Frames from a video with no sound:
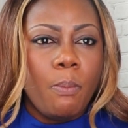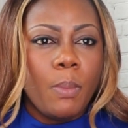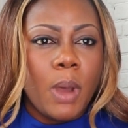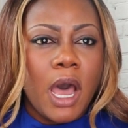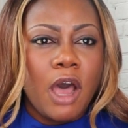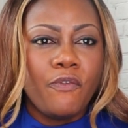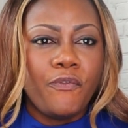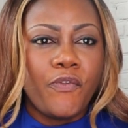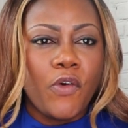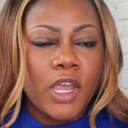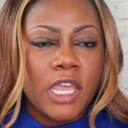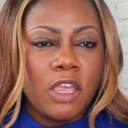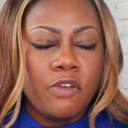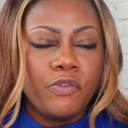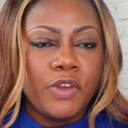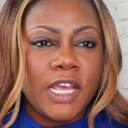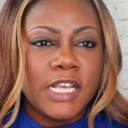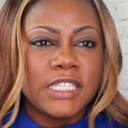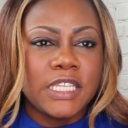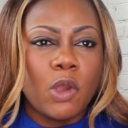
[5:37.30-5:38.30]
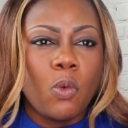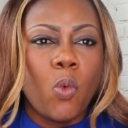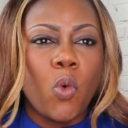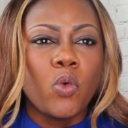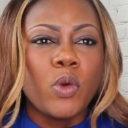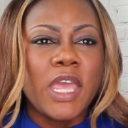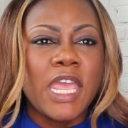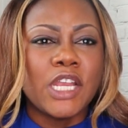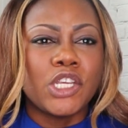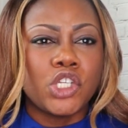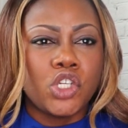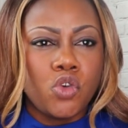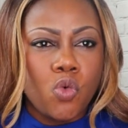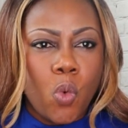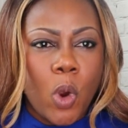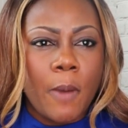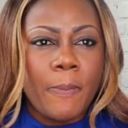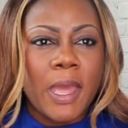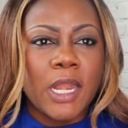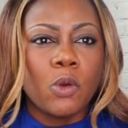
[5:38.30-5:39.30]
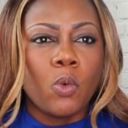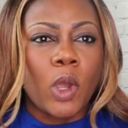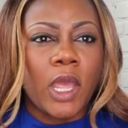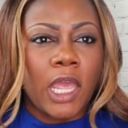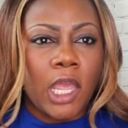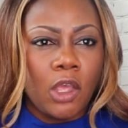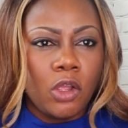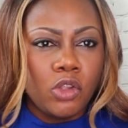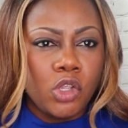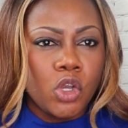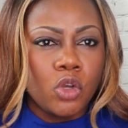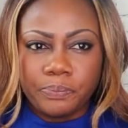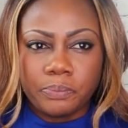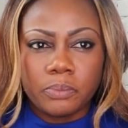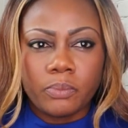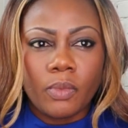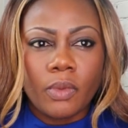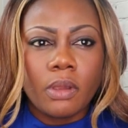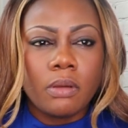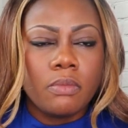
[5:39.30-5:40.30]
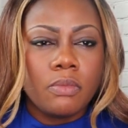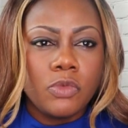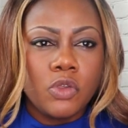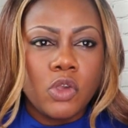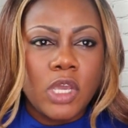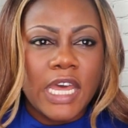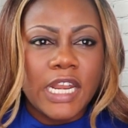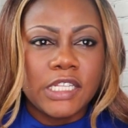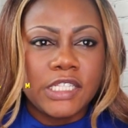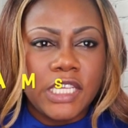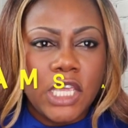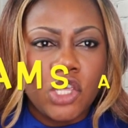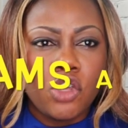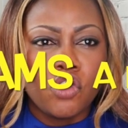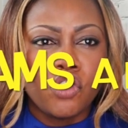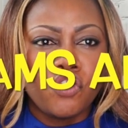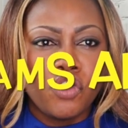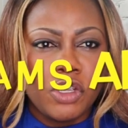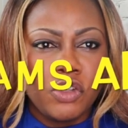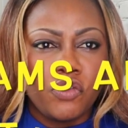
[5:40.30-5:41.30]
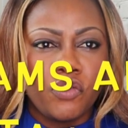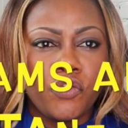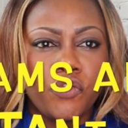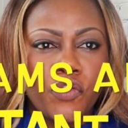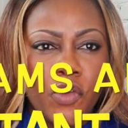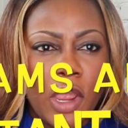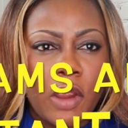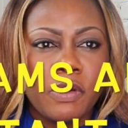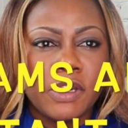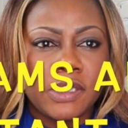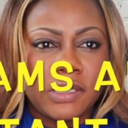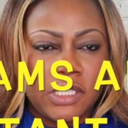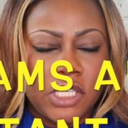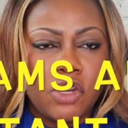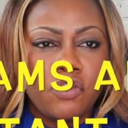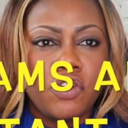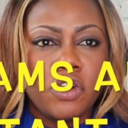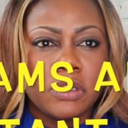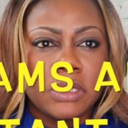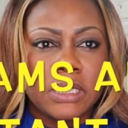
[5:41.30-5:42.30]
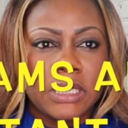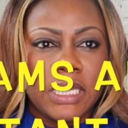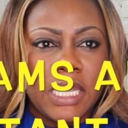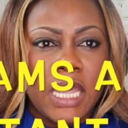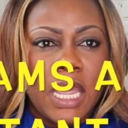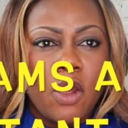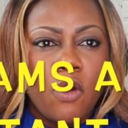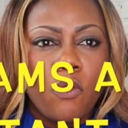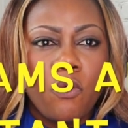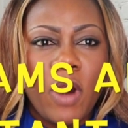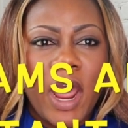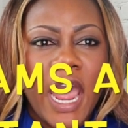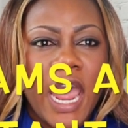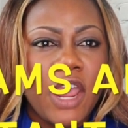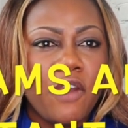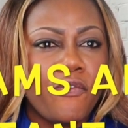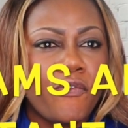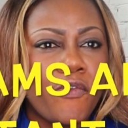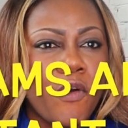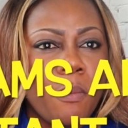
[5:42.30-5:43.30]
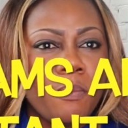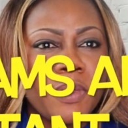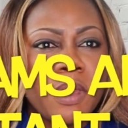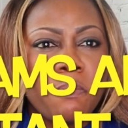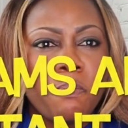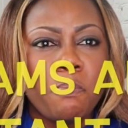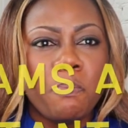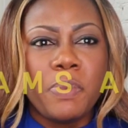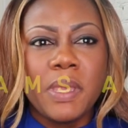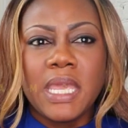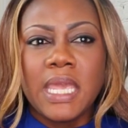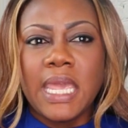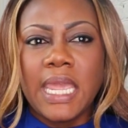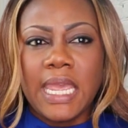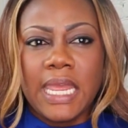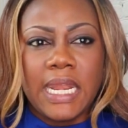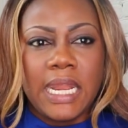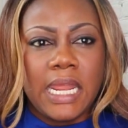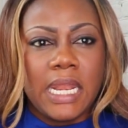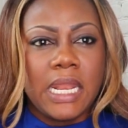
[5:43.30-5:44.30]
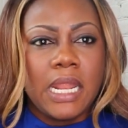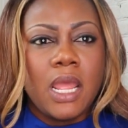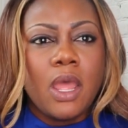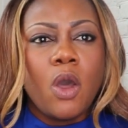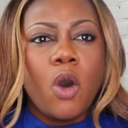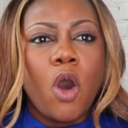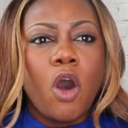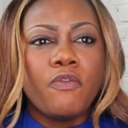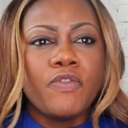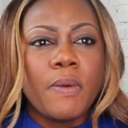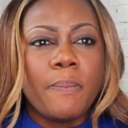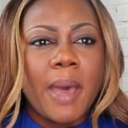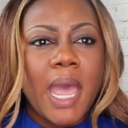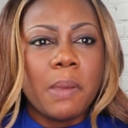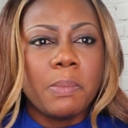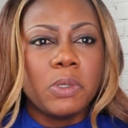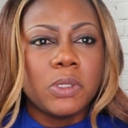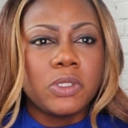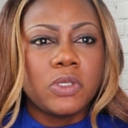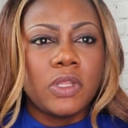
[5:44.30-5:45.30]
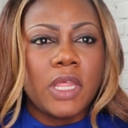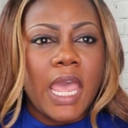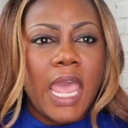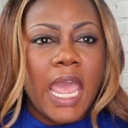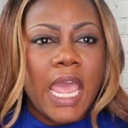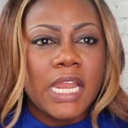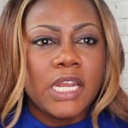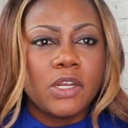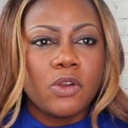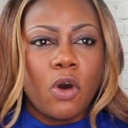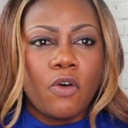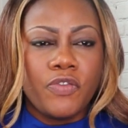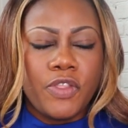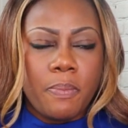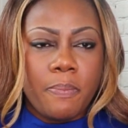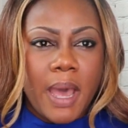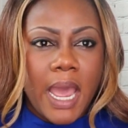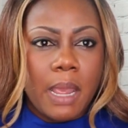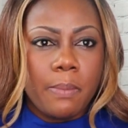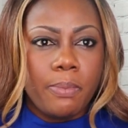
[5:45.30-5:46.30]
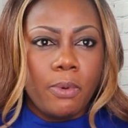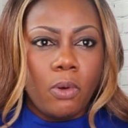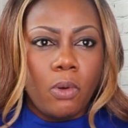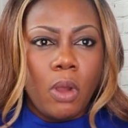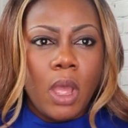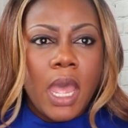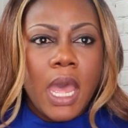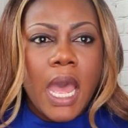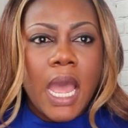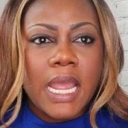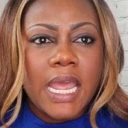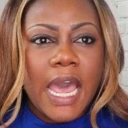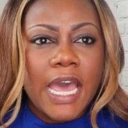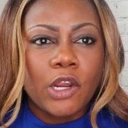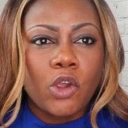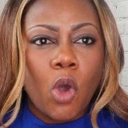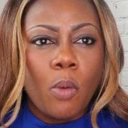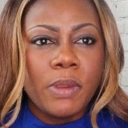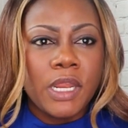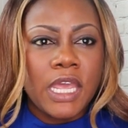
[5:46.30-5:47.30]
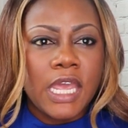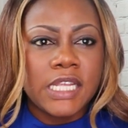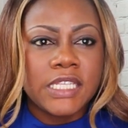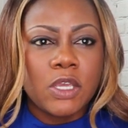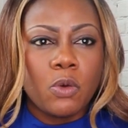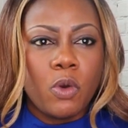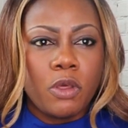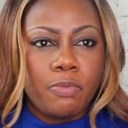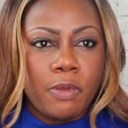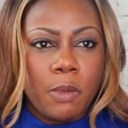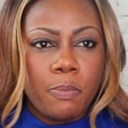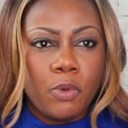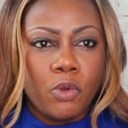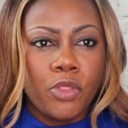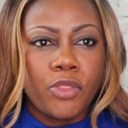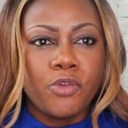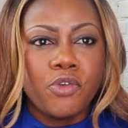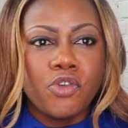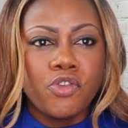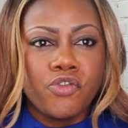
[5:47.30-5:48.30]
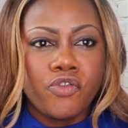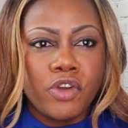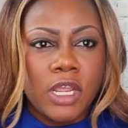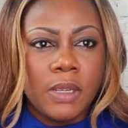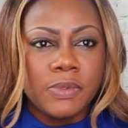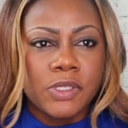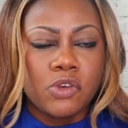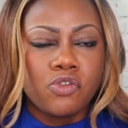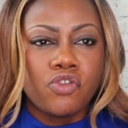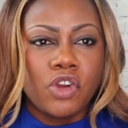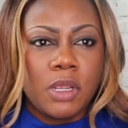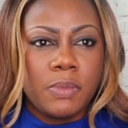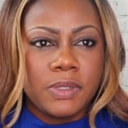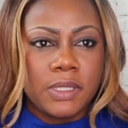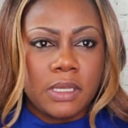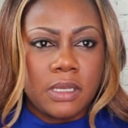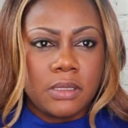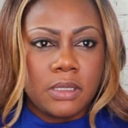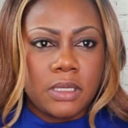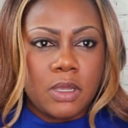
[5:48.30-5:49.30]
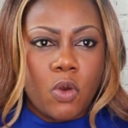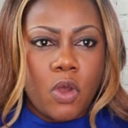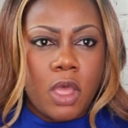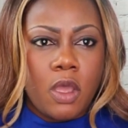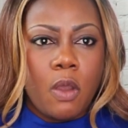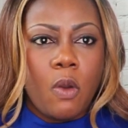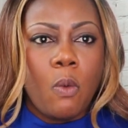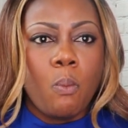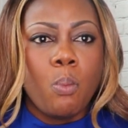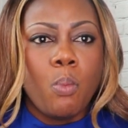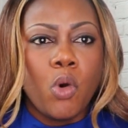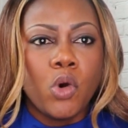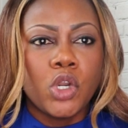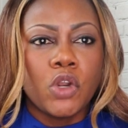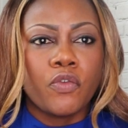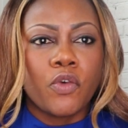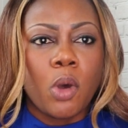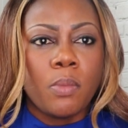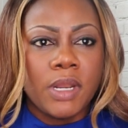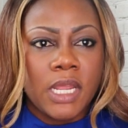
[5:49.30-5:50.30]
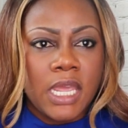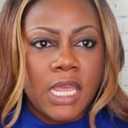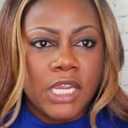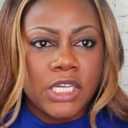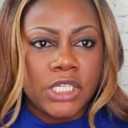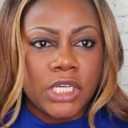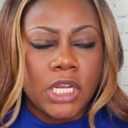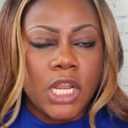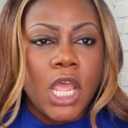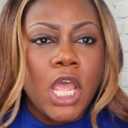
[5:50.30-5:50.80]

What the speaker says: Unforgiveness, it will eat you up and it will kill you. You got to take your dreams very seriously. Right from the beginning of the Bible to the end of the Bible, God communicated with people through dreams. Dreams is a mode of communication.